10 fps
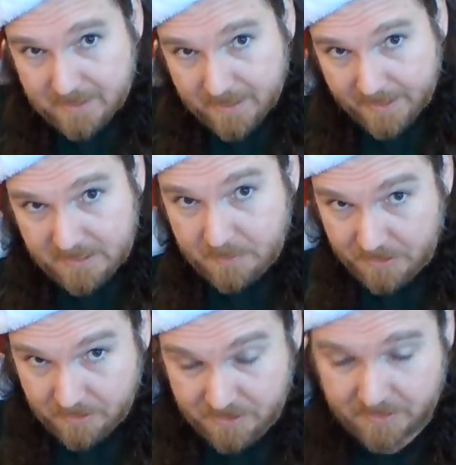the case, but
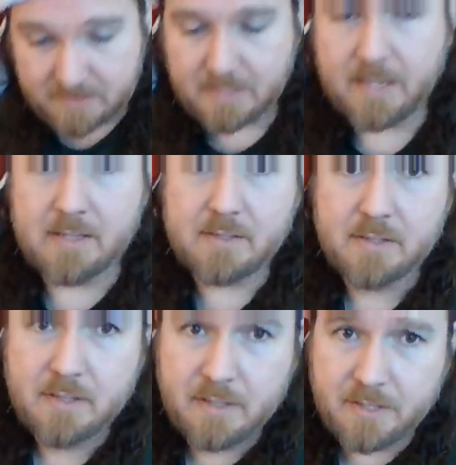usually it's the case.
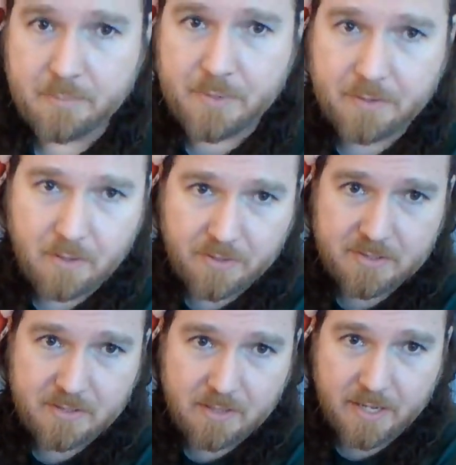And you peel
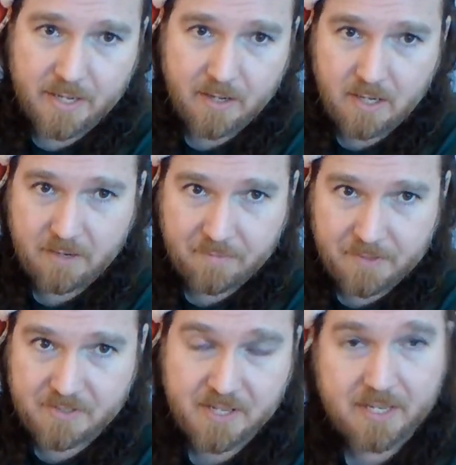this little guy off and
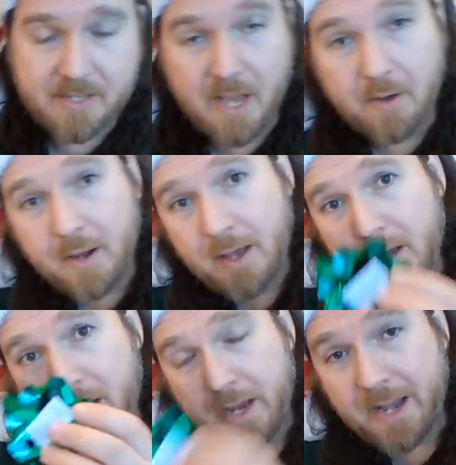you stick it down.
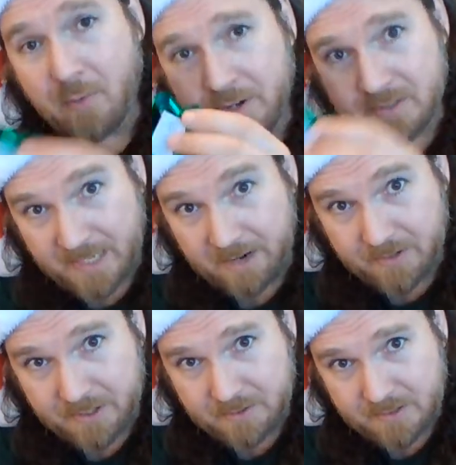Anyone who's
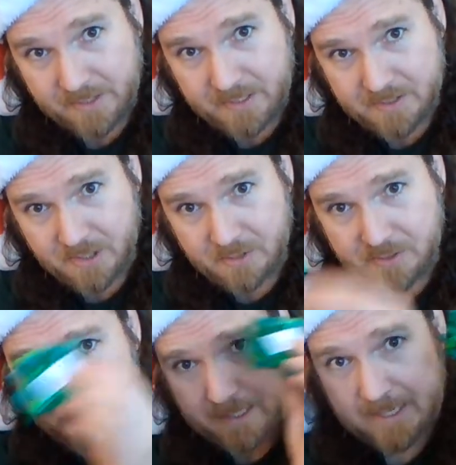ever used these
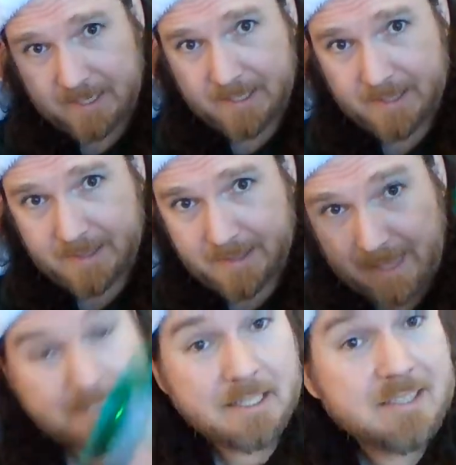knows
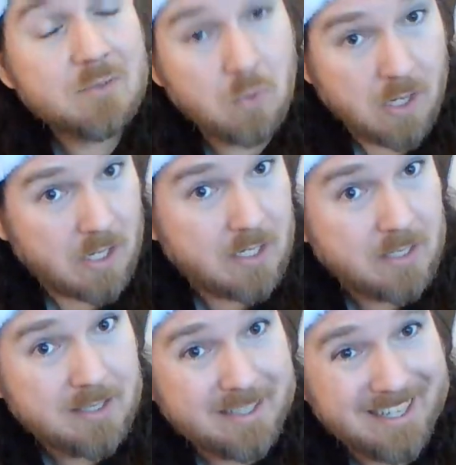that doesn't work.
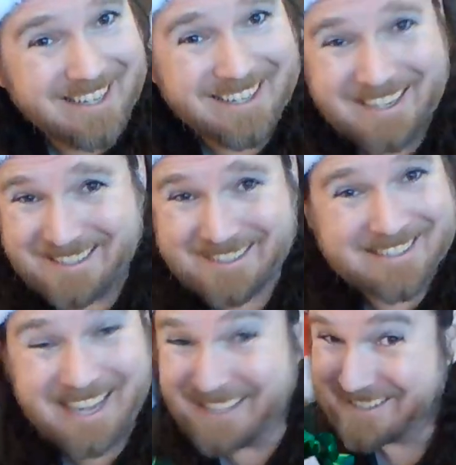
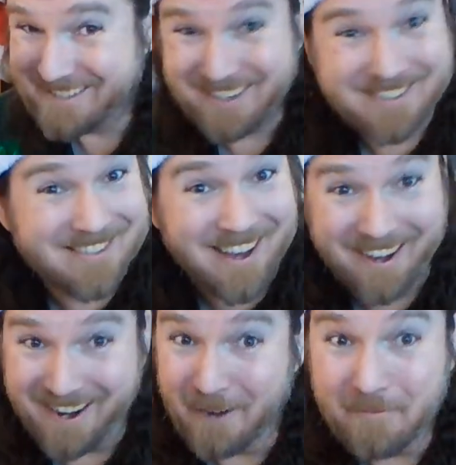It's just not
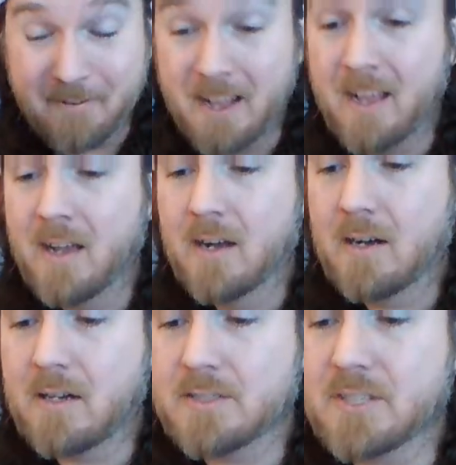enough.
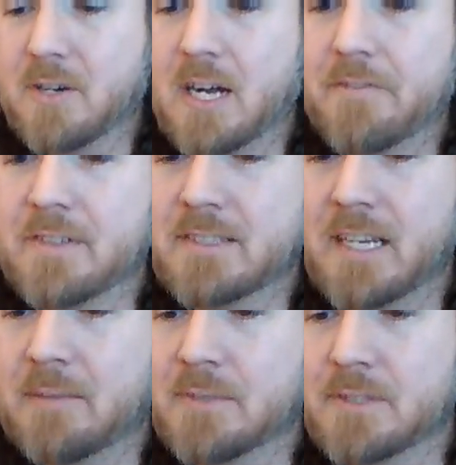Also,
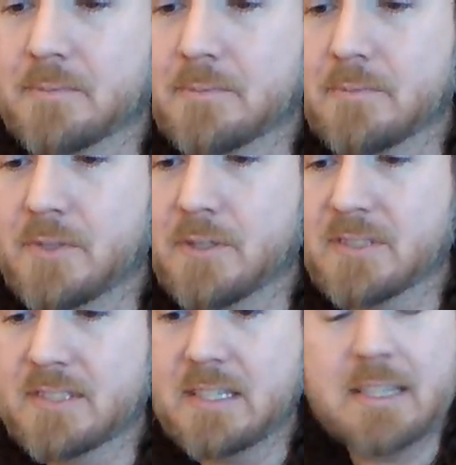oftentimes you'll
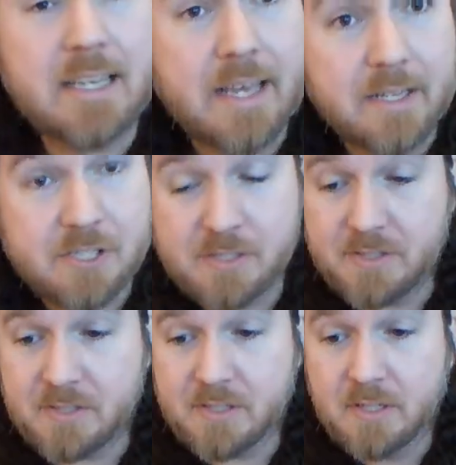see the
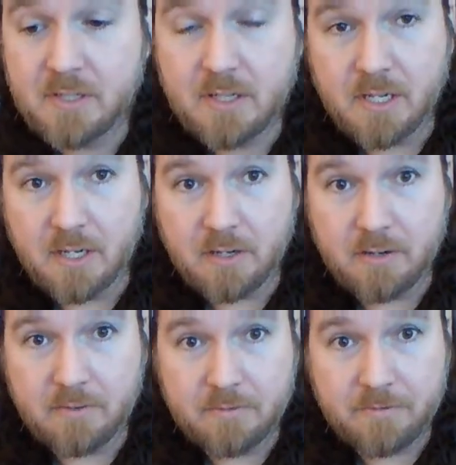edges
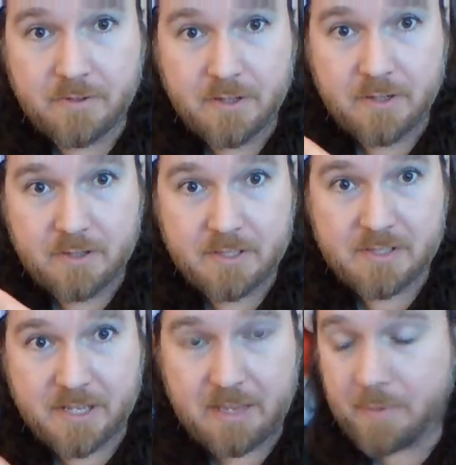of the
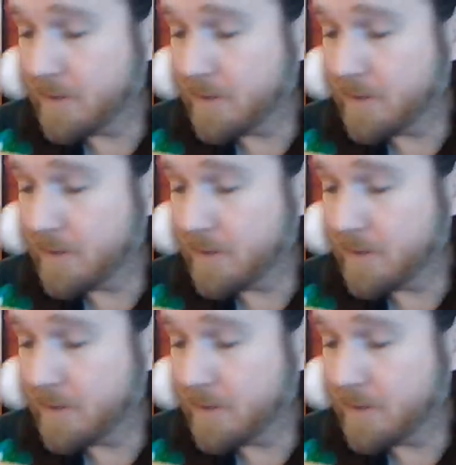sticky